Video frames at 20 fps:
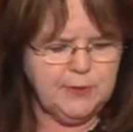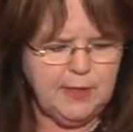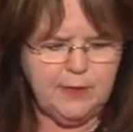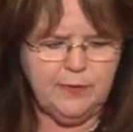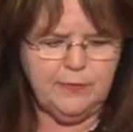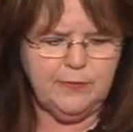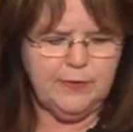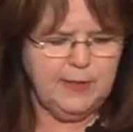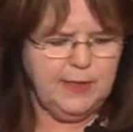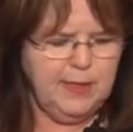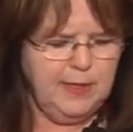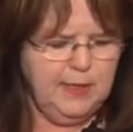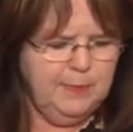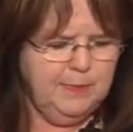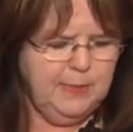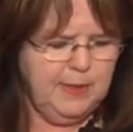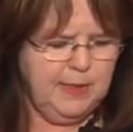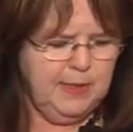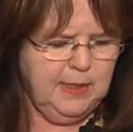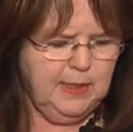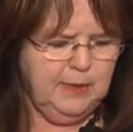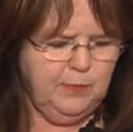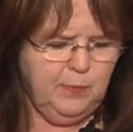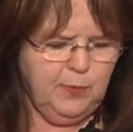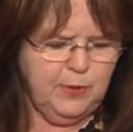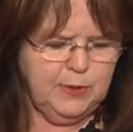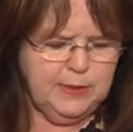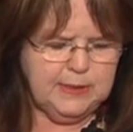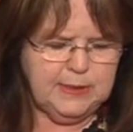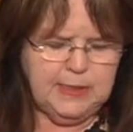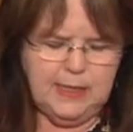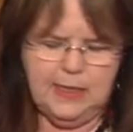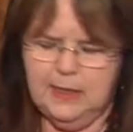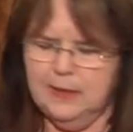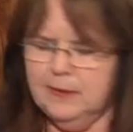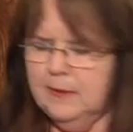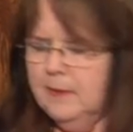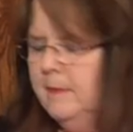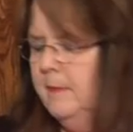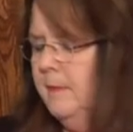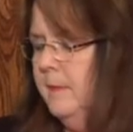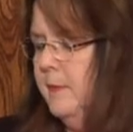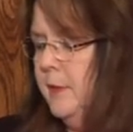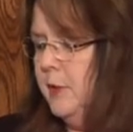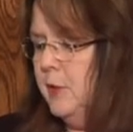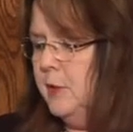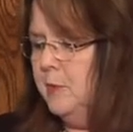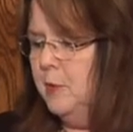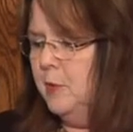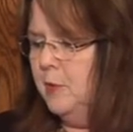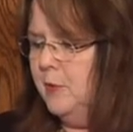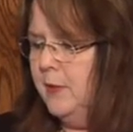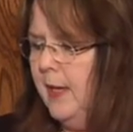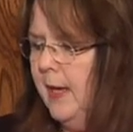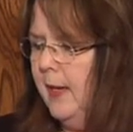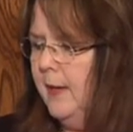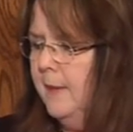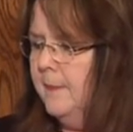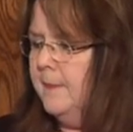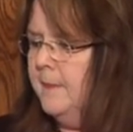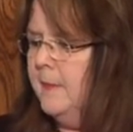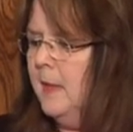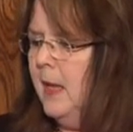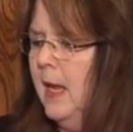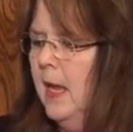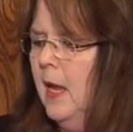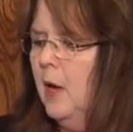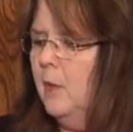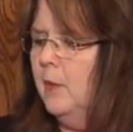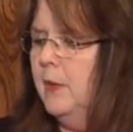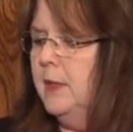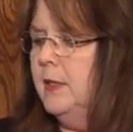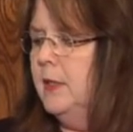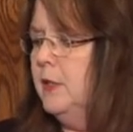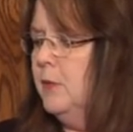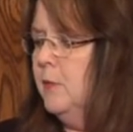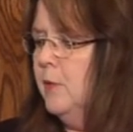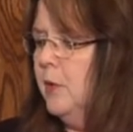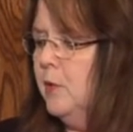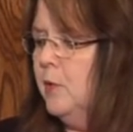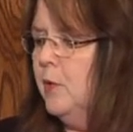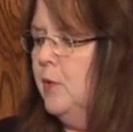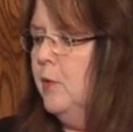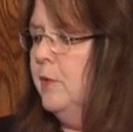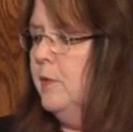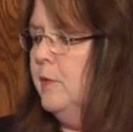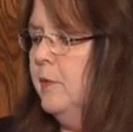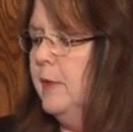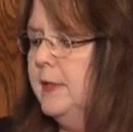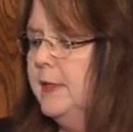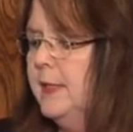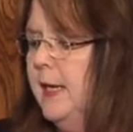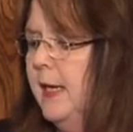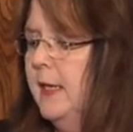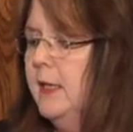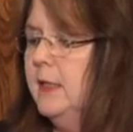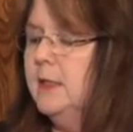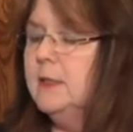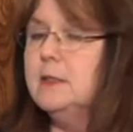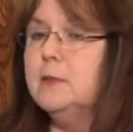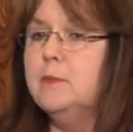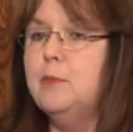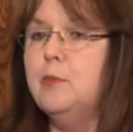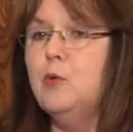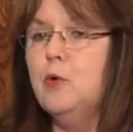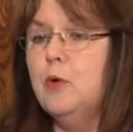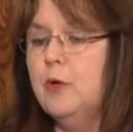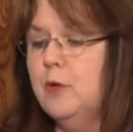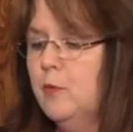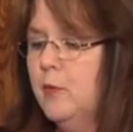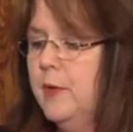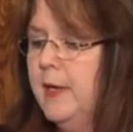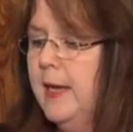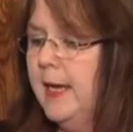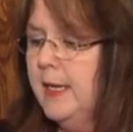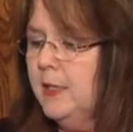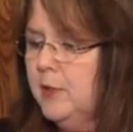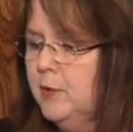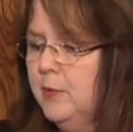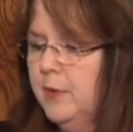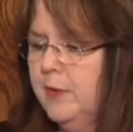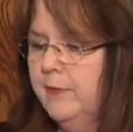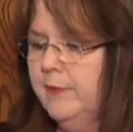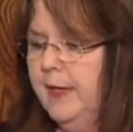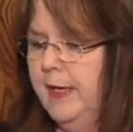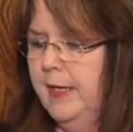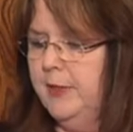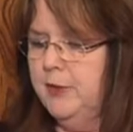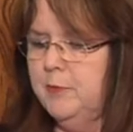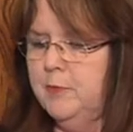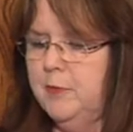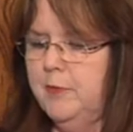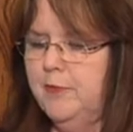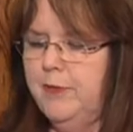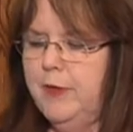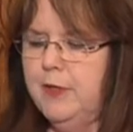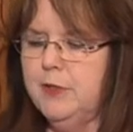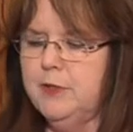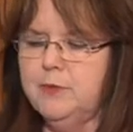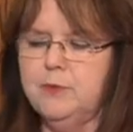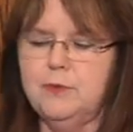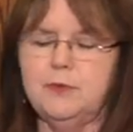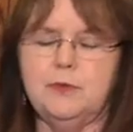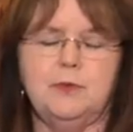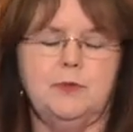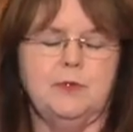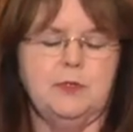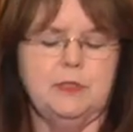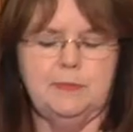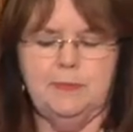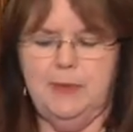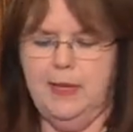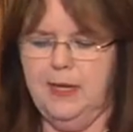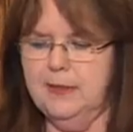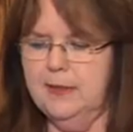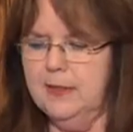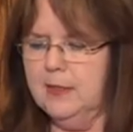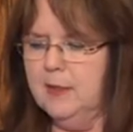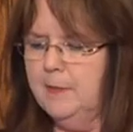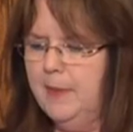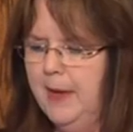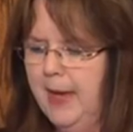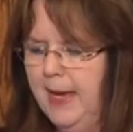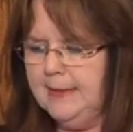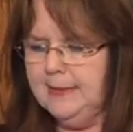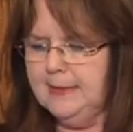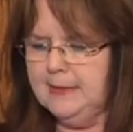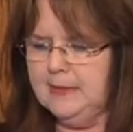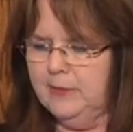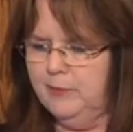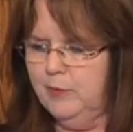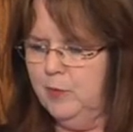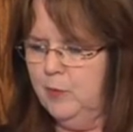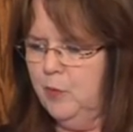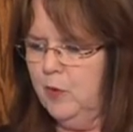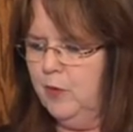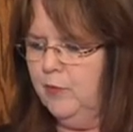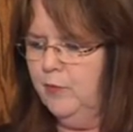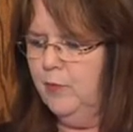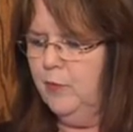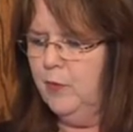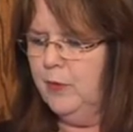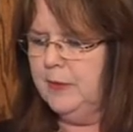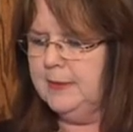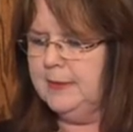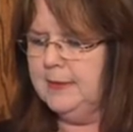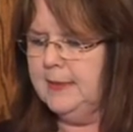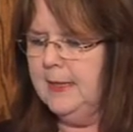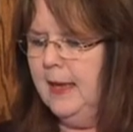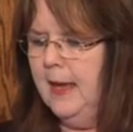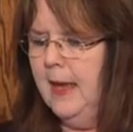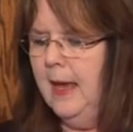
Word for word: I don't think anybody would dispute that. We need to recruit, retain, and support re-entry of cancer professionals to expand the capacity of the workforce.